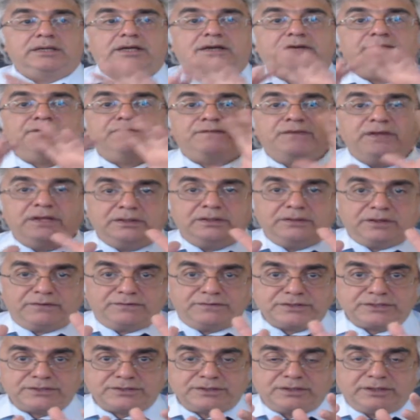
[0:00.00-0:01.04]
a field
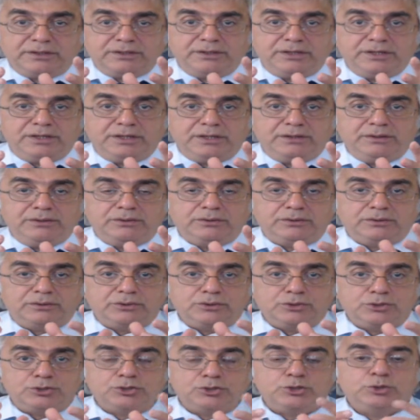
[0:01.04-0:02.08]
of study
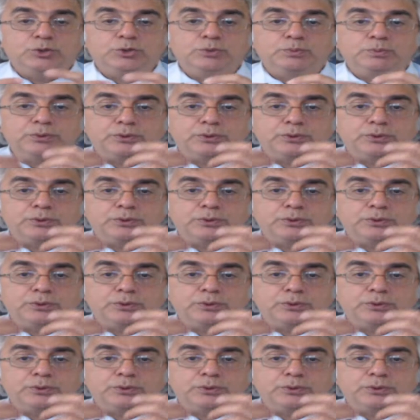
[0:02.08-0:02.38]
to